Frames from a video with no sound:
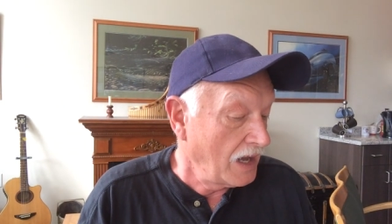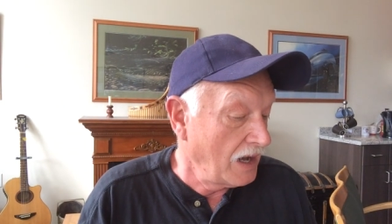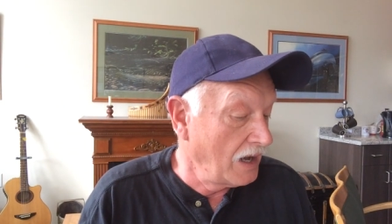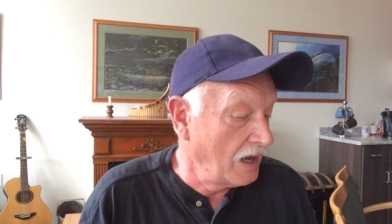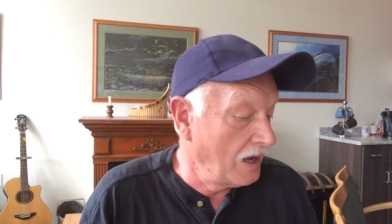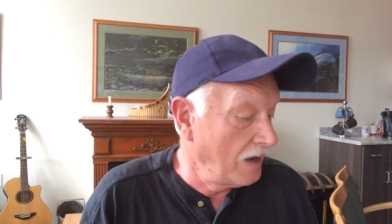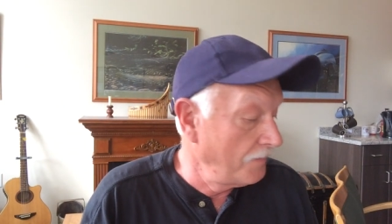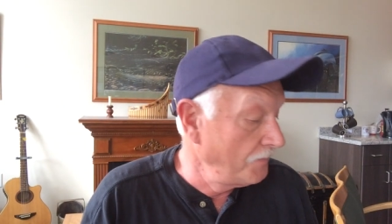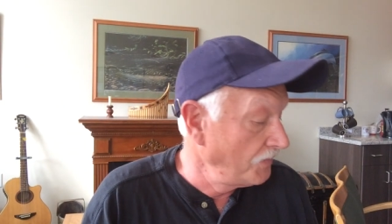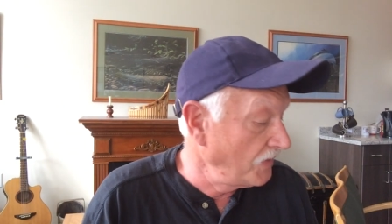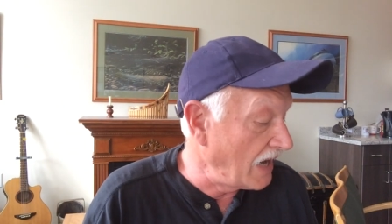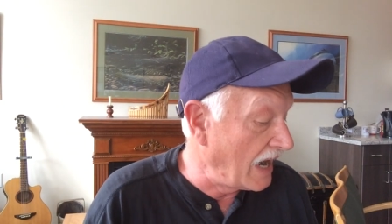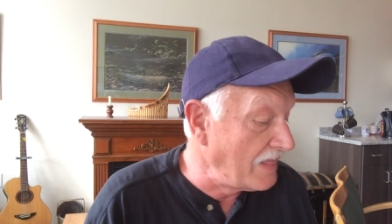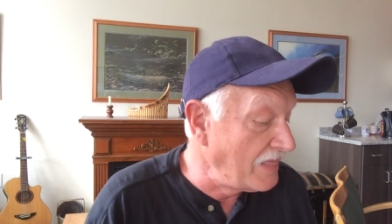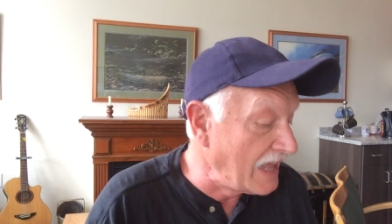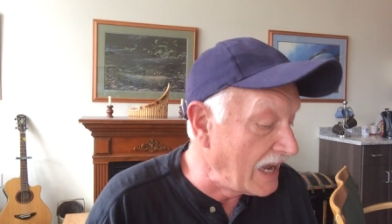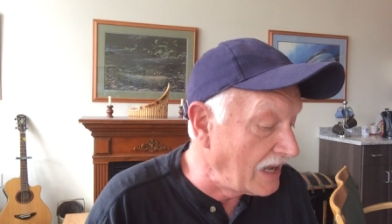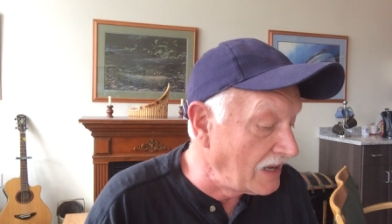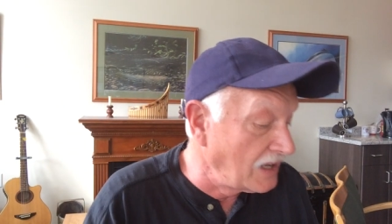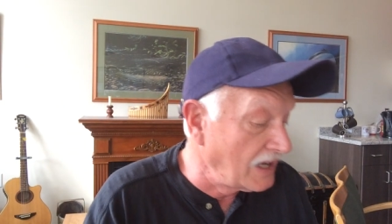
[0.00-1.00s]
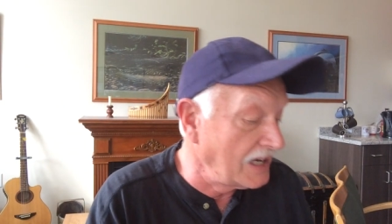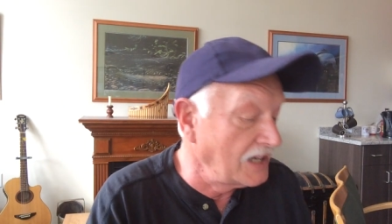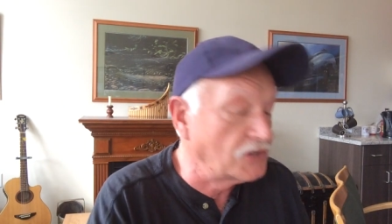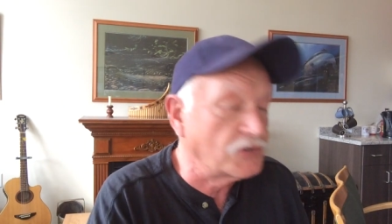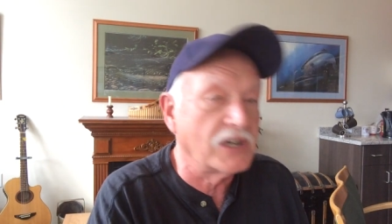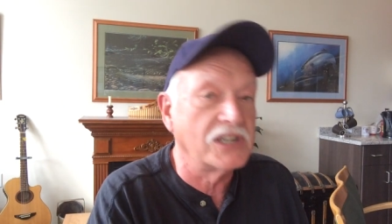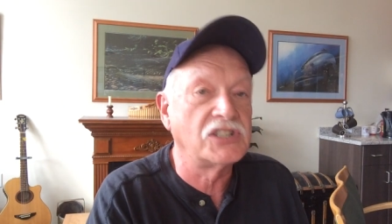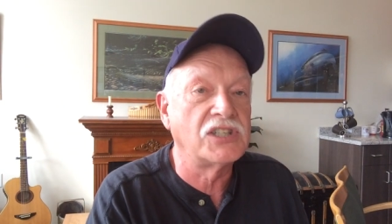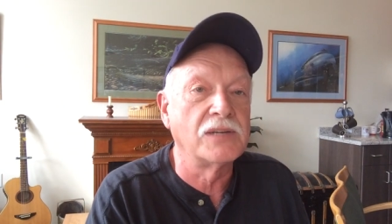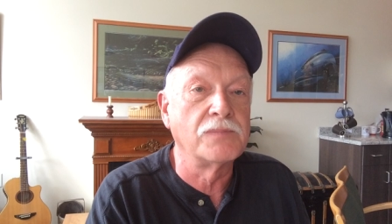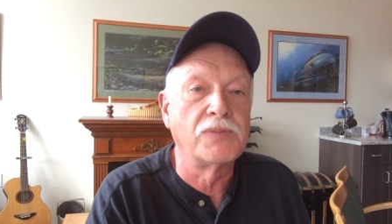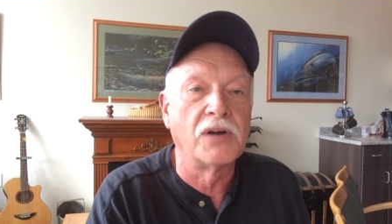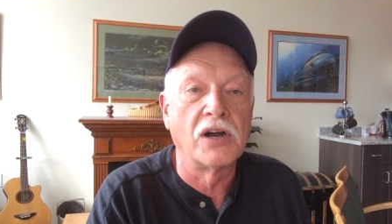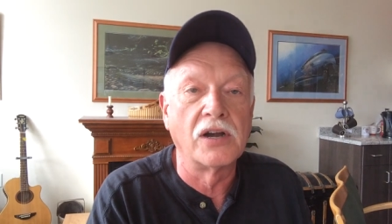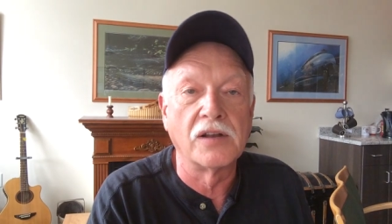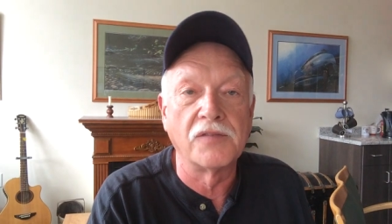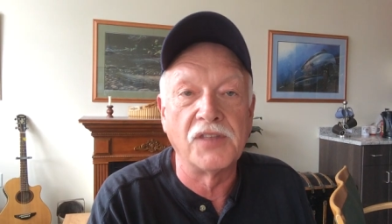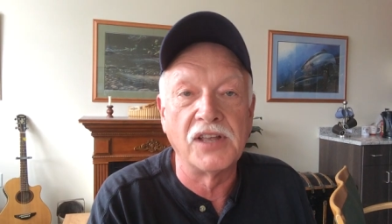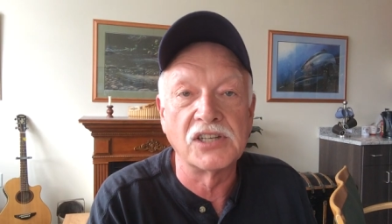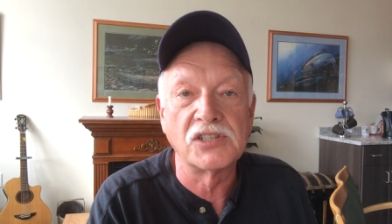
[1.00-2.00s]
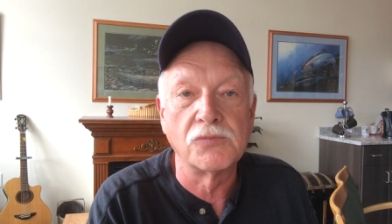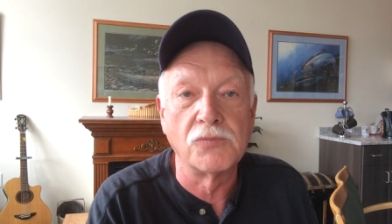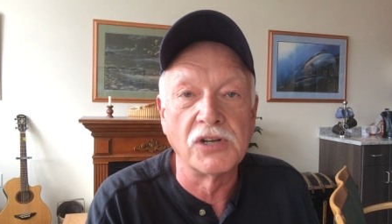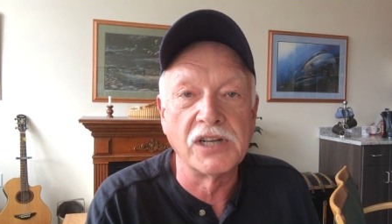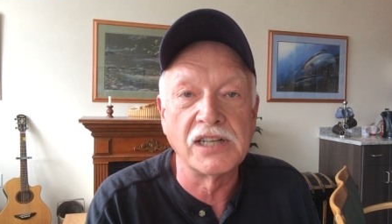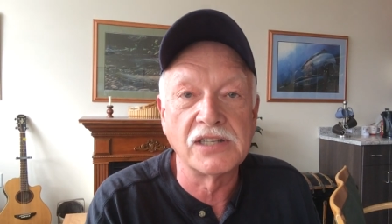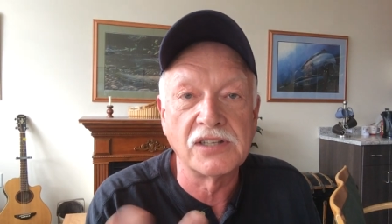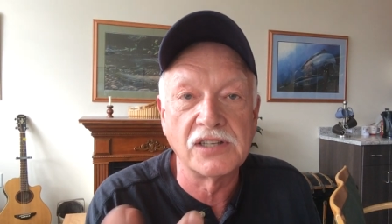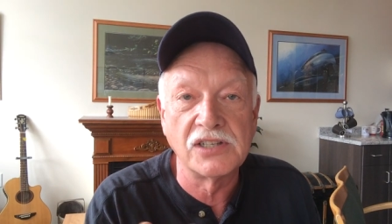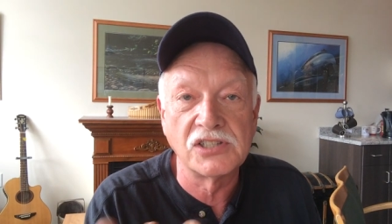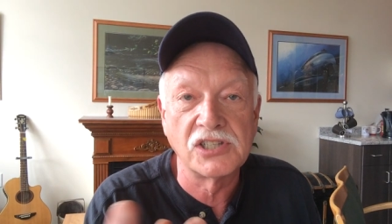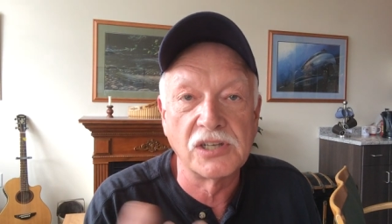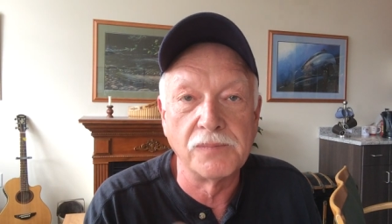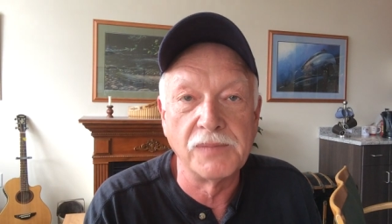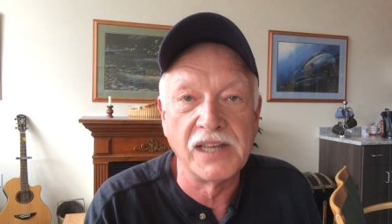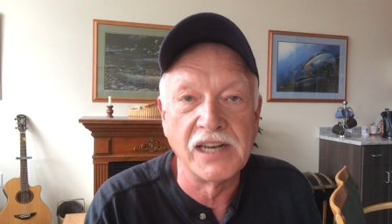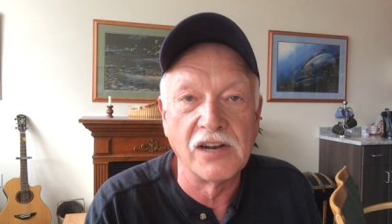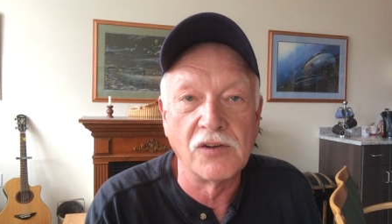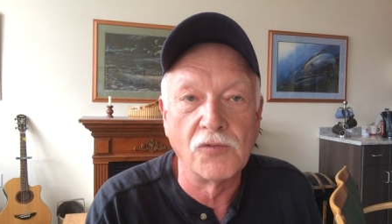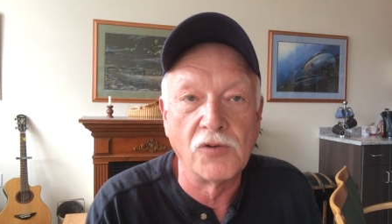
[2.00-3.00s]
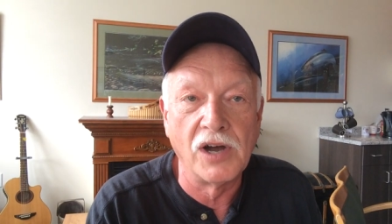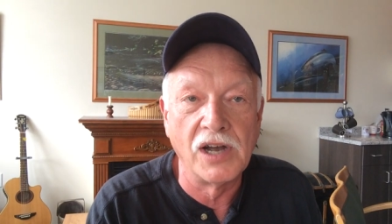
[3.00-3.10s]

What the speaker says: and then the interesting part of this, and we'll get to this in a minute,